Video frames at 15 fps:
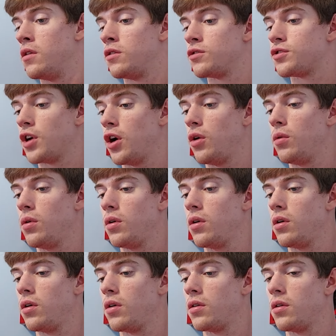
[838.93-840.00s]
So,
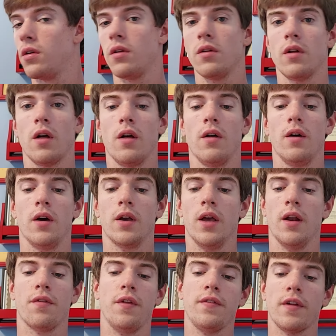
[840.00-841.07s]

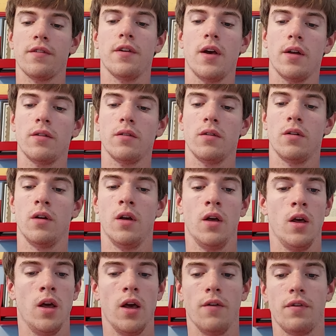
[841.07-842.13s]
again, I think that's it.
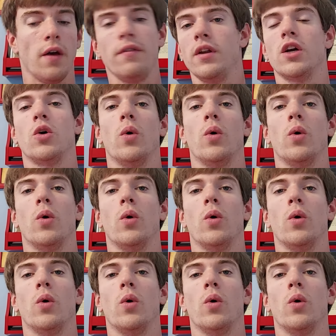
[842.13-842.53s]
If you have any